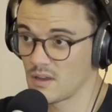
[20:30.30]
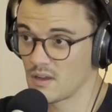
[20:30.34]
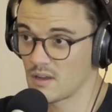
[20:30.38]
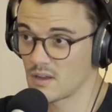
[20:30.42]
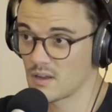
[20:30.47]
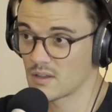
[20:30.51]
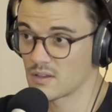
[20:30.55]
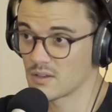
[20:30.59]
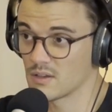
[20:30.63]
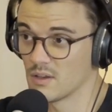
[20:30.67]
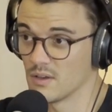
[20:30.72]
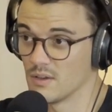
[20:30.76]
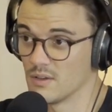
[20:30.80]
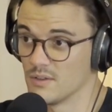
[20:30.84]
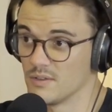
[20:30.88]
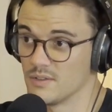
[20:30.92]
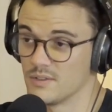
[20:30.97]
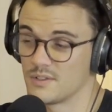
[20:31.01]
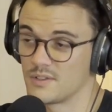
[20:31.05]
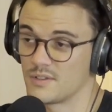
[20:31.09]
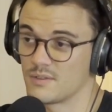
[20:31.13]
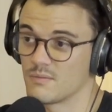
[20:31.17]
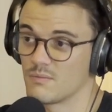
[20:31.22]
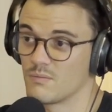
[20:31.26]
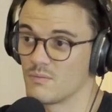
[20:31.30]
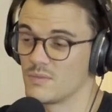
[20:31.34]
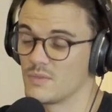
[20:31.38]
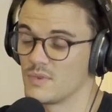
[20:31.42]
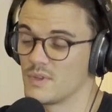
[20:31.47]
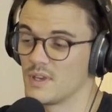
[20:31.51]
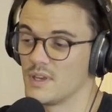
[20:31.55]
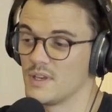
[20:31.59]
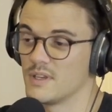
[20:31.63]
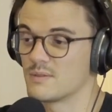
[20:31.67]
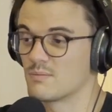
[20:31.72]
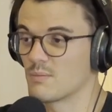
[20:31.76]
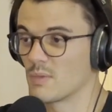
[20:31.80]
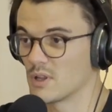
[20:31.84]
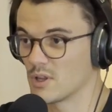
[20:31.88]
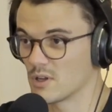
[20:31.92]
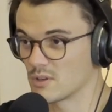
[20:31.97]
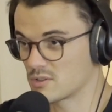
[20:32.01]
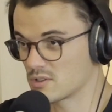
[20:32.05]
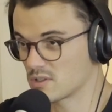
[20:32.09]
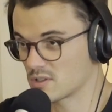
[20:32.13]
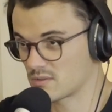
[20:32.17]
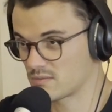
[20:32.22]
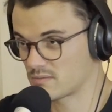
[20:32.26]
Because here's my
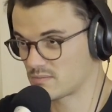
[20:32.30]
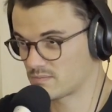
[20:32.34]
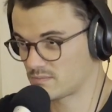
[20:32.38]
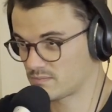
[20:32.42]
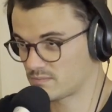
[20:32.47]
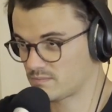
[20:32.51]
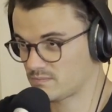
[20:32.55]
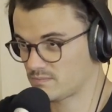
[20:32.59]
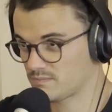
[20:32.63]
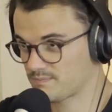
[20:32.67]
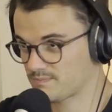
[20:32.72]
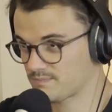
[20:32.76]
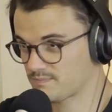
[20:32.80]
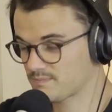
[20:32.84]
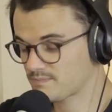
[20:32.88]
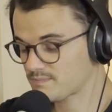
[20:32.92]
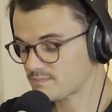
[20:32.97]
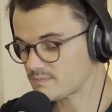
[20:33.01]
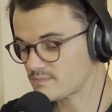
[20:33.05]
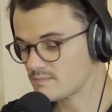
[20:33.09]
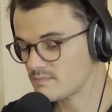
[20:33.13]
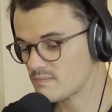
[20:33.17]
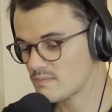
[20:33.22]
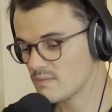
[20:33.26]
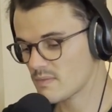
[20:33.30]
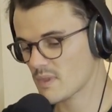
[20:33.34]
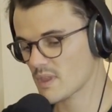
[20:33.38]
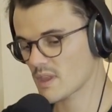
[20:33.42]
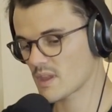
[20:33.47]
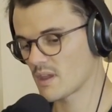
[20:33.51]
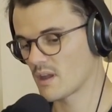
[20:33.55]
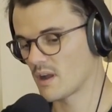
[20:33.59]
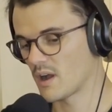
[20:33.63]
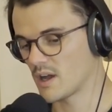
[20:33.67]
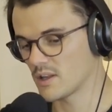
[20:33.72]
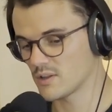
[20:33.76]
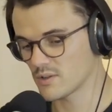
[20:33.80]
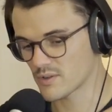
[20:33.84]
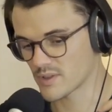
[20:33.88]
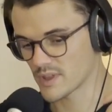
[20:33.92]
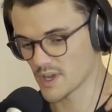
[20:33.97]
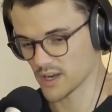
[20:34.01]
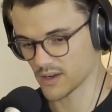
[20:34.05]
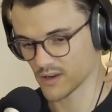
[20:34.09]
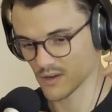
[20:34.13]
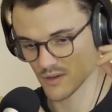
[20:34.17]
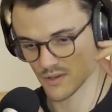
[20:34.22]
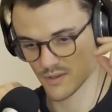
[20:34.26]
logic. I look at
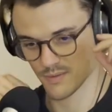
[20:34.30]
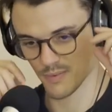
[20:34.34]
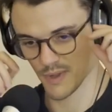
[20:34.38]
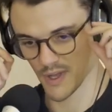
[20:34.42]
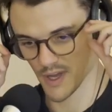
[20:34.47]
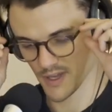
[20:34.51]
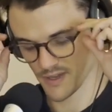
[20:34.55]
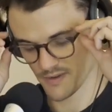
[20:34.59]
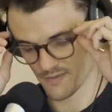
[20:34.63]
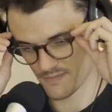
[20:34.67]
that Cox plate,